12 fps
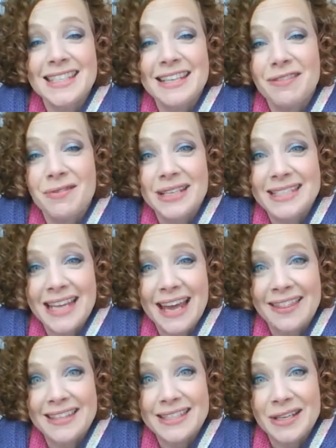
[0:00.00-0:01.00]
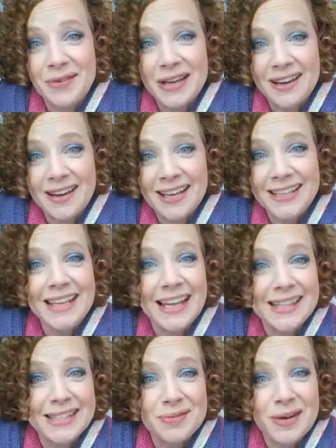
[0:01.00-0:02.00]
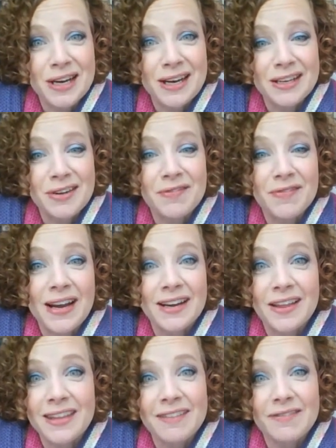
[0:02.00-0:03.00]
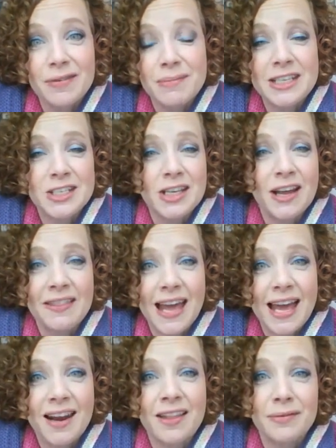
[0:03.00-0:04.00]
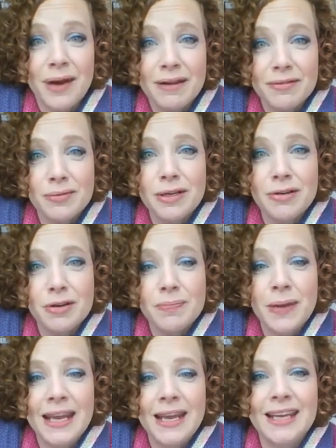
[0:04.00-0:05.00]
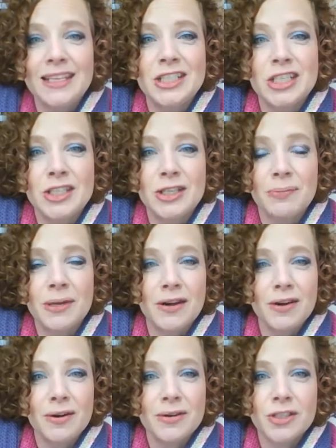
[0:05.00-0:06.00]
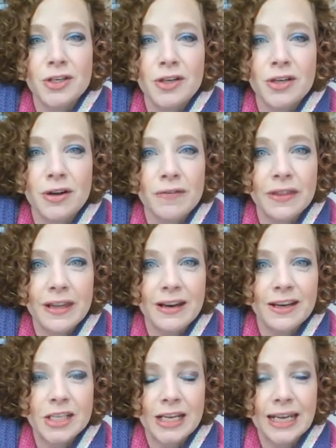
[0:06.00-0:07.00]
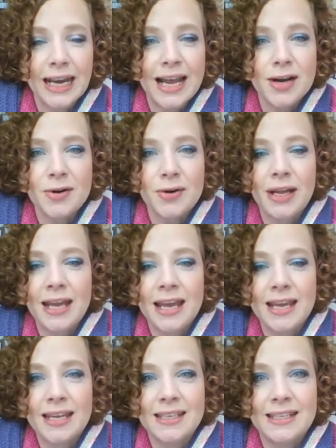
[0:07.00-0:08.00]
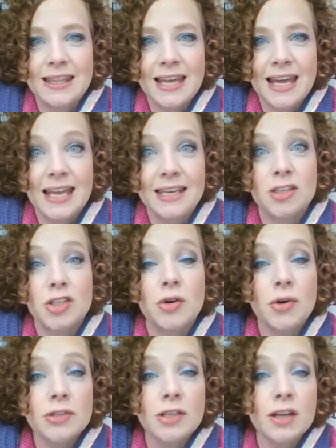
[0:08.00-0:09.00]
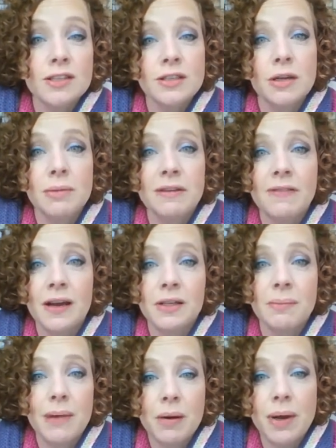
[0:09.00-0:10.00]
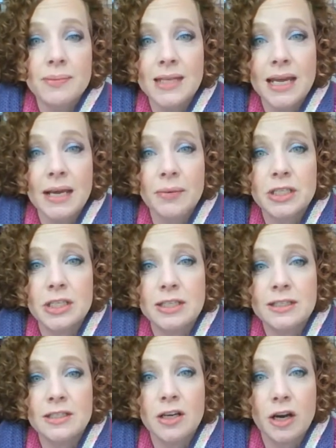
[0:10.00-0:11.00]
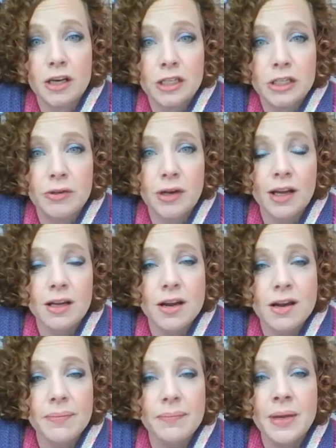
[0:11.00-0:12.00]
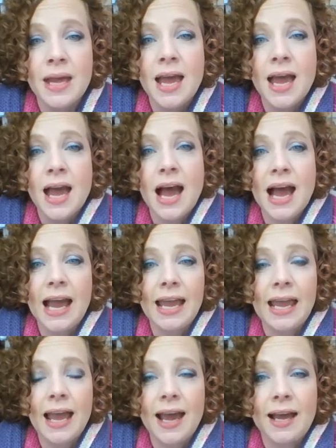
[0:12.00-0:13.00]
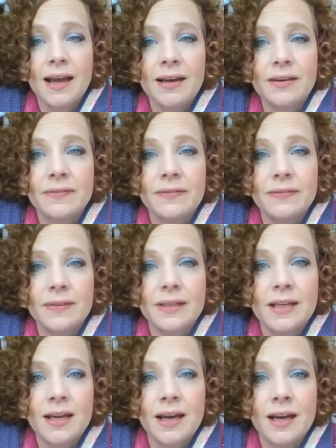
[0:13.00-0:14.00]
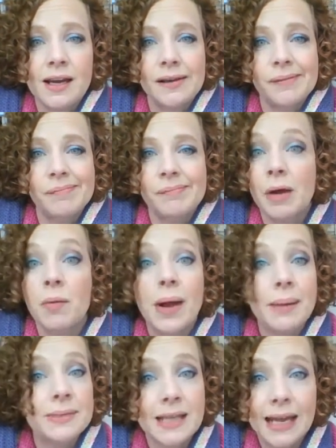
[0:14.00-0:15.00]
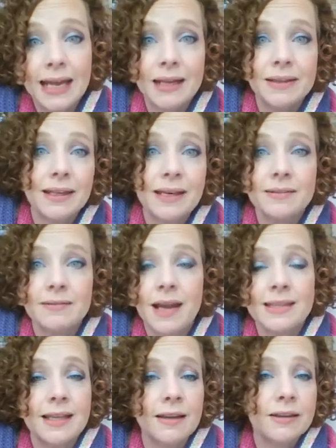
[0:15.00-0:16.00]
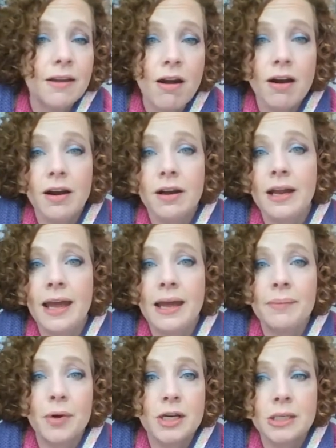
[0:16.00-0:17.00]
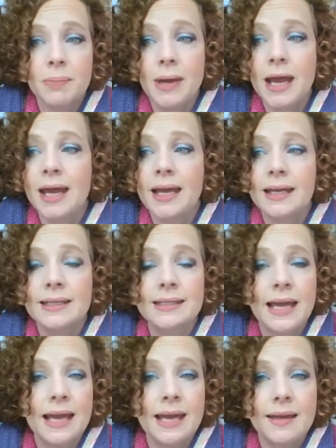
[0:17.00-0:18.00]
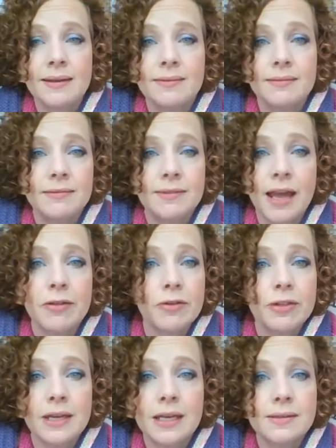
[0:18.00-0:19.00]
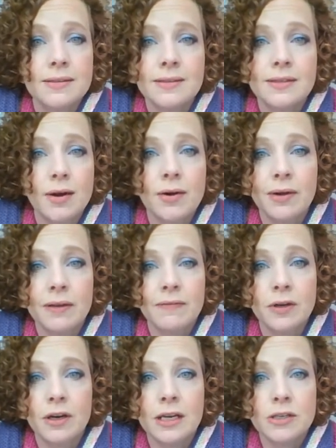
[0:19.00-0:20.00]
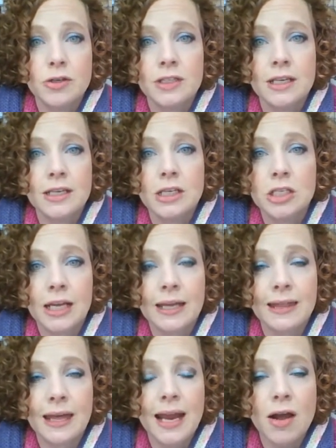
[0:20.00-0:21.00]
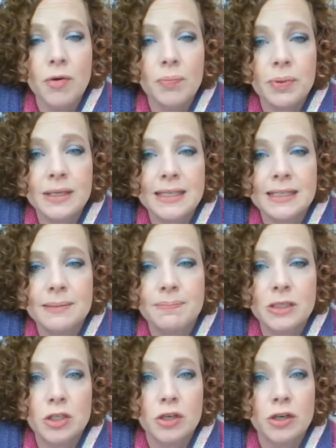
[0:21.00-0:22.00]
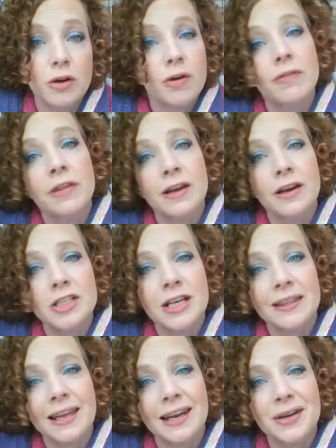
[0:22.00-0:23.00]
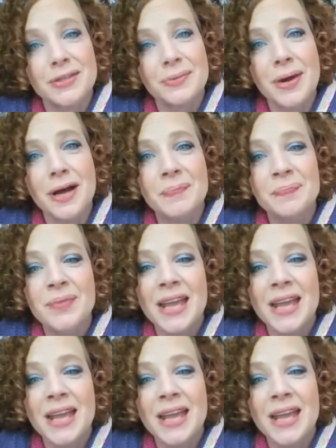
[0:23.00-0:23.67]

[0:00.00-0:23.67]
the Stephen West Cal that's going on. That's where you can find all the information on that on the Ravelry group page. So be sure to go over there and check it out. And then show notes also can be found on my website, which is yarnandewe.com. I have a website that I sell yarn and project bags and other things. So if you're interested in checking that out, please be sure to go over there and check that out as well.